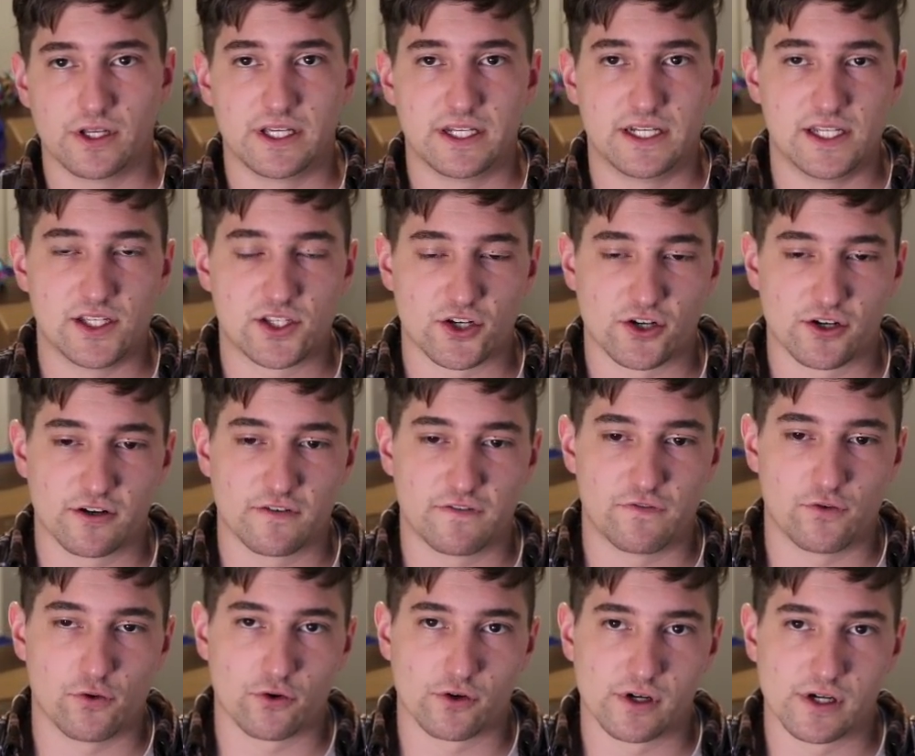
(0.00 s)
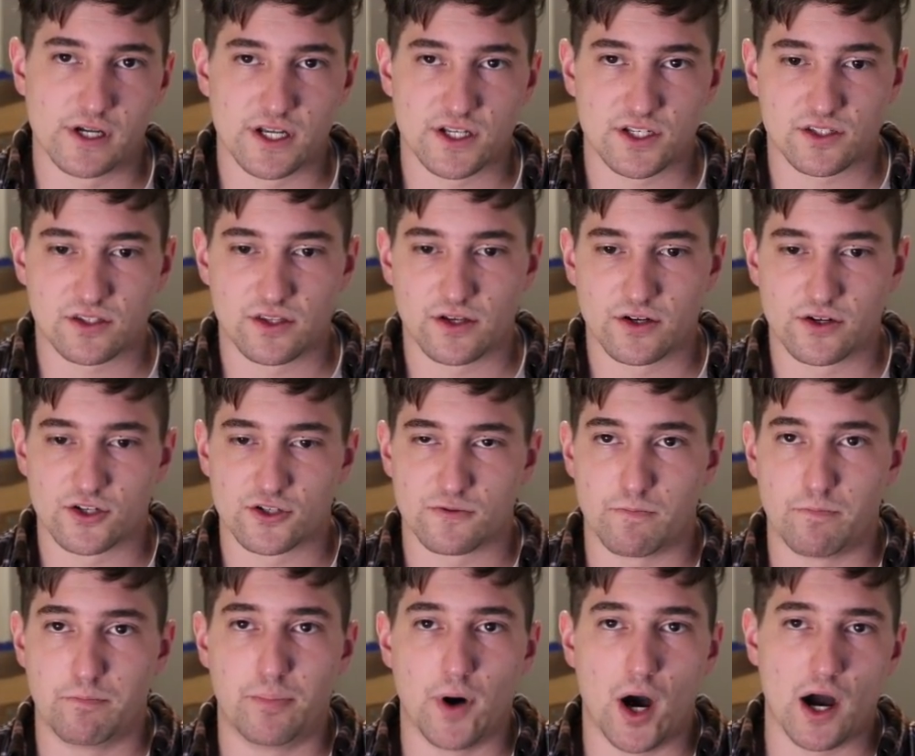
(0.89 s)
in Eterna Forest, there's
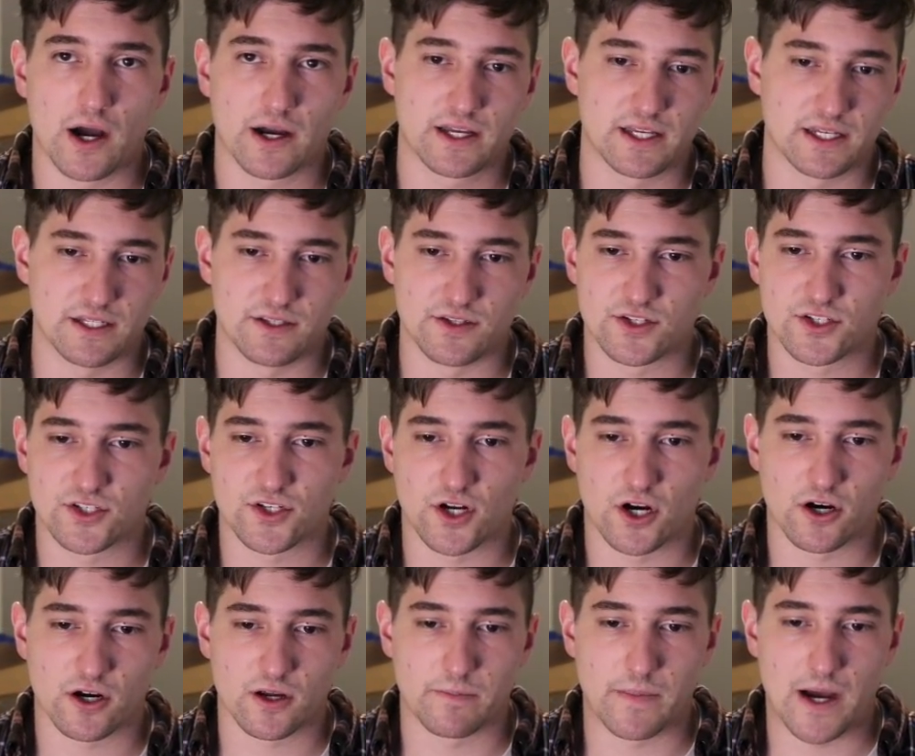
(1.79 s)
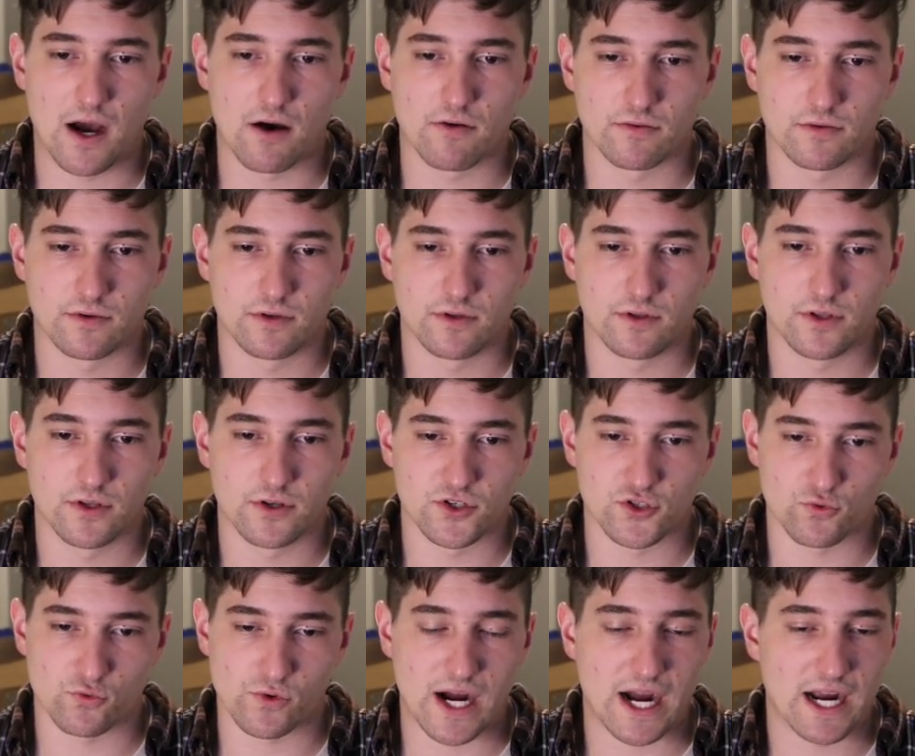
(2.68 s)
Buck in Stark Mountain,
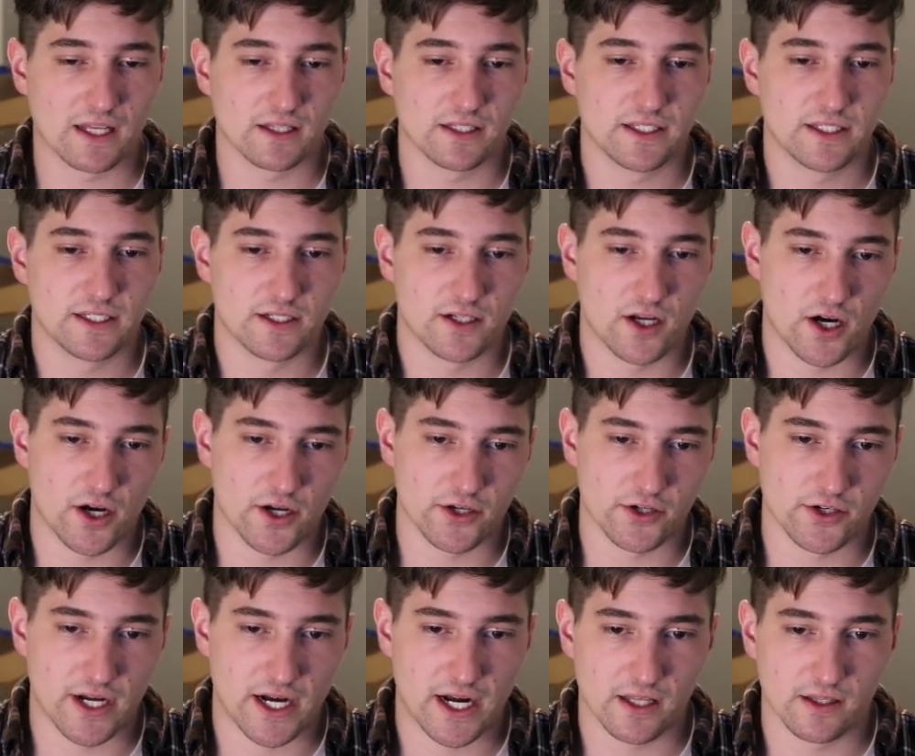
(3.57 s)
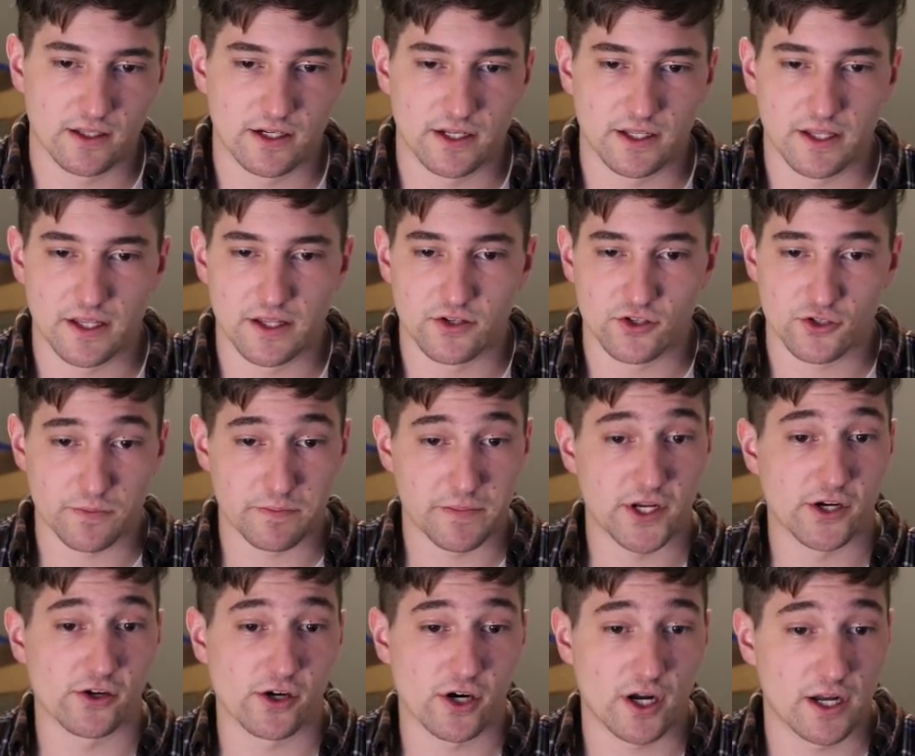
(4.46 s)
there's Riley in Iron Island, and then there's
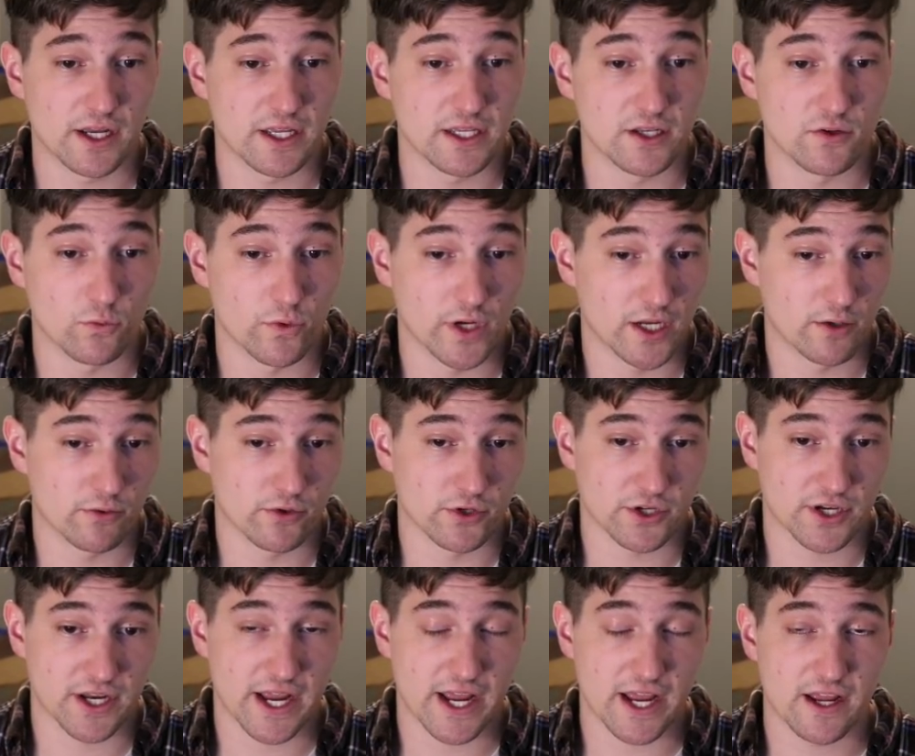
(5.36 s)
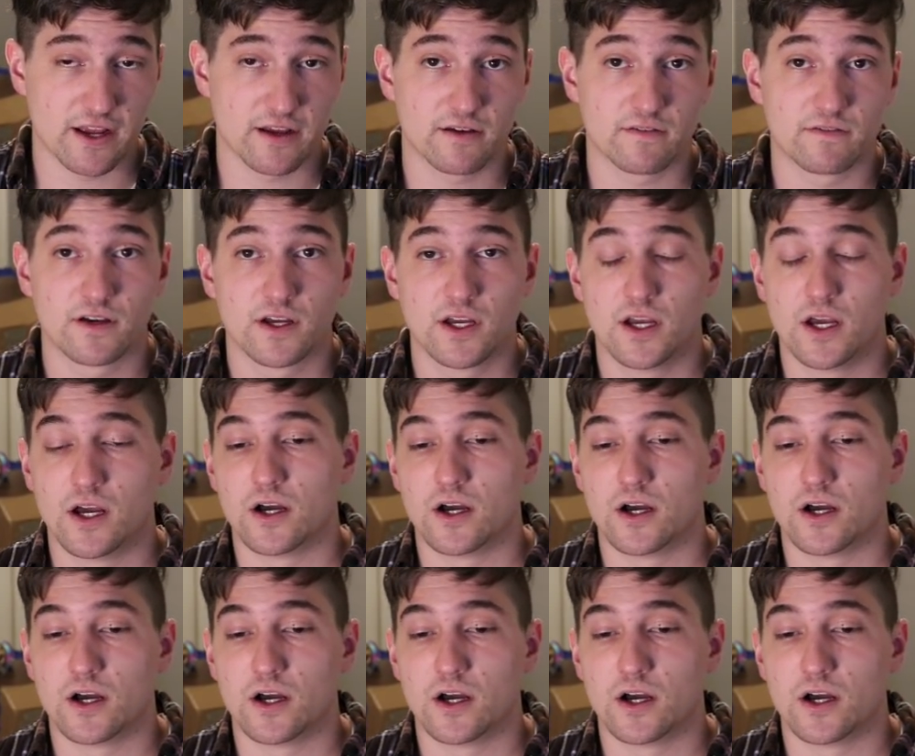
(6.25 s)
Mira in Wayward Cave.